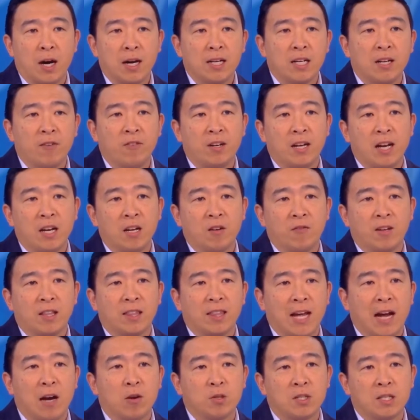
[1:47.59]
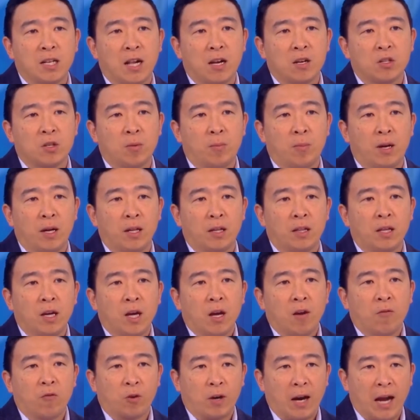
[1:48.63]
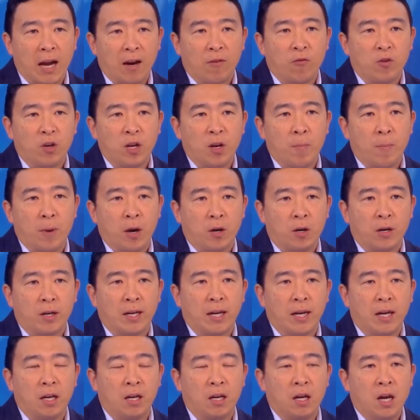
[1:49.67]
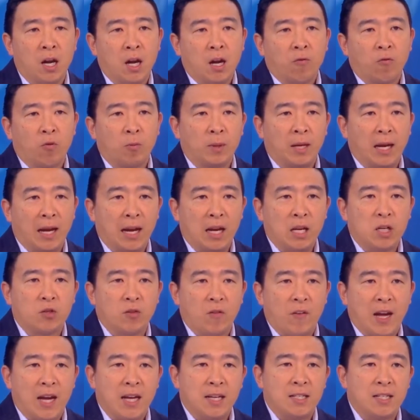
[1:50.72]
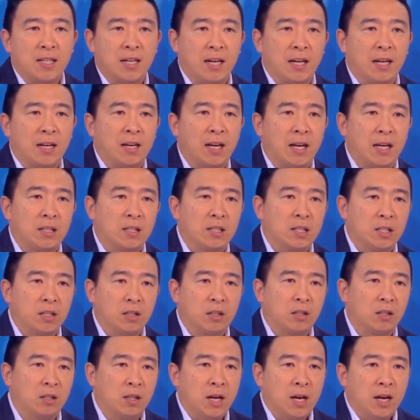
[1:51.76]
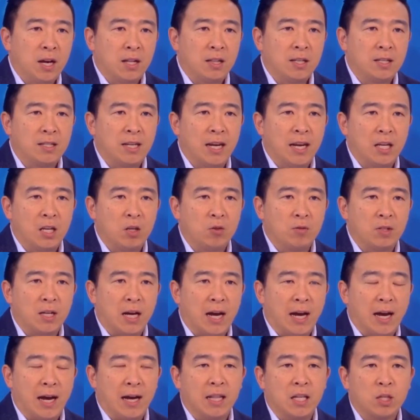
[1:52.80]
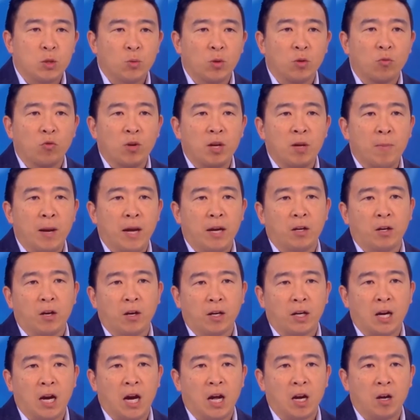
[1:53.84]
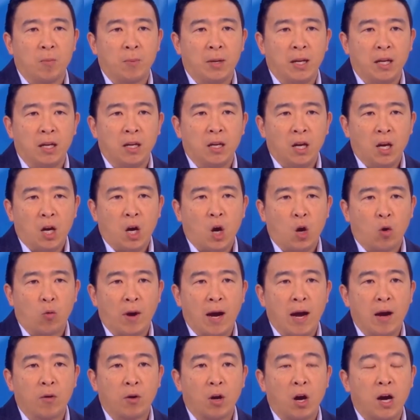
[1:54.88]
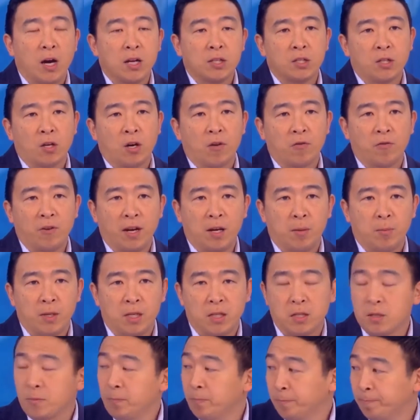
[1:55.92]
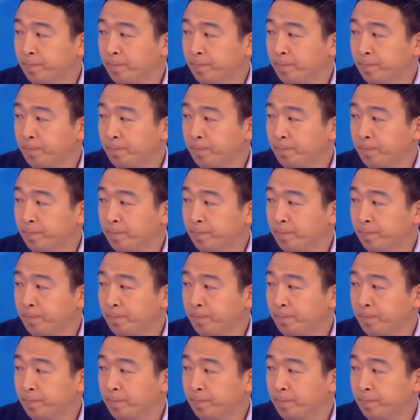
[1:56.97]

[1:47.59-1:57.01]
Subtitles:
A dividend of $1,000 a month for every American from the age of 18 until the day you die. This would remake our economy around us and our families.